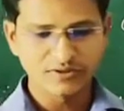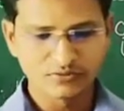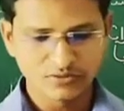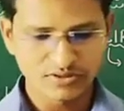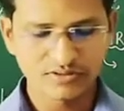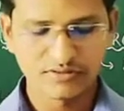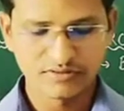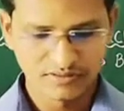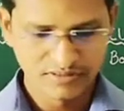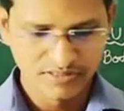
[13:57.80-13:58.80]
you the
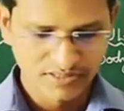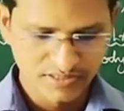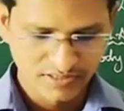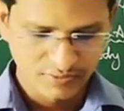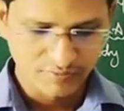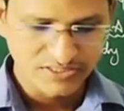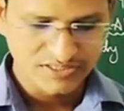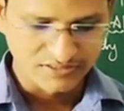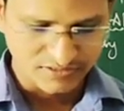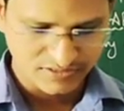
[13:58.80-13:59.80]

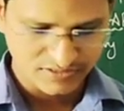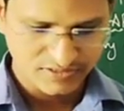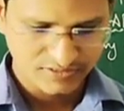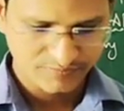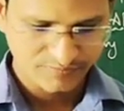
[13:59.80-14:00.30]
questions.